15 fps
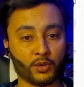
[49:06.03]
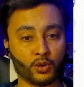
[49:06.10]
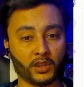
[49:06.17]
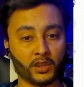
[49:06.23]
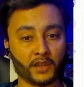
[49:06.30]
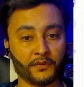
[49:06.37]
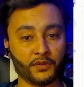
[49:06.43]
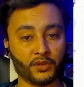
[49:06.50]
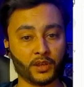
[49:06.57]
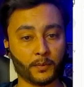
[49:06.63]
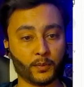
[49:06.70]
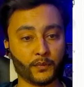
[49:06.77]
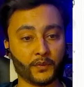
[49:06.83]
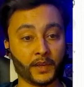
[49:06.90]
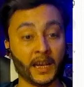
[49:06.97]
growth and future
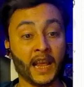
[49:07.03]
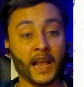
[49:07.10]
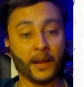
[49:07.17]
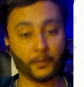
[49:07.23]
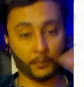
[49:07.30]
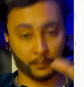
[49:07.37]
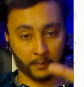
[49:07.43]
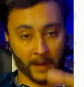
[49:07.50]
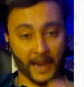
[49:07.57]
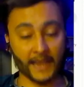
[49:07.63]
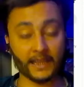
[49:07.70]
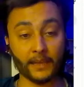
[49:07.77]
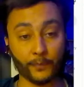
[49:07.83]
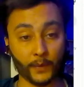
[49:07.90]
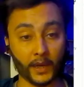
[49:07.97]
proofing. By
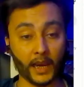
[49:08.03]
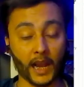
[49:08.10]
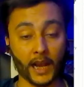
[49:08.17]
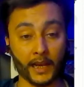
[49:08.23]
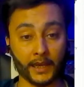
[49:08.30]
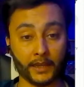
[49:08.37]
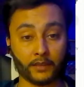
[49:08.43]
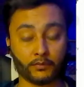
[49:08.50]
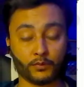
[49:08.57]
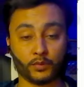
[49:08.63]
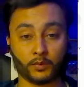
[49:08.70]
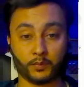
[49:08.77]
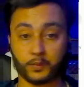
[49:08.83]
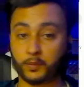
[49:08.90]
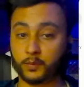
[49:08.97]
the way, I
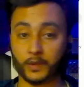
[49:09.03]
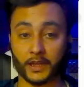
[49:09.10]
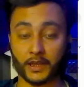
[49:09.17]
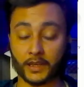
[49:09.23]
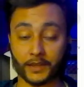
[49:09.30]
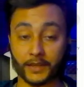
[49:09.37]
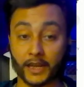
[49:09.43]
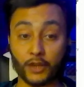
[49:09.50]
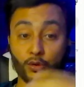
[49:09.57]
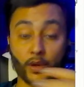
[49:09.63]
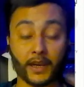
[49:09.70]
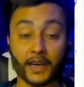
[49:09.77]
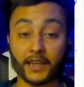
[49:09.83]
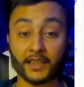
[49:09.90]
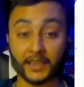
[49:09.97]
tell you
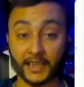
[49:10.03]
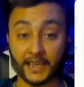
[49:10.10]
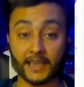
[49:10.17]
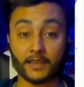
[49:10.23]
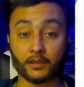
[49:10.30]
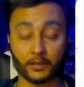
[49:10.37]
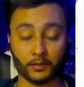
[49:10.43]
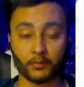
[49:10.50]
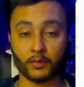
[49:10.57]
again, these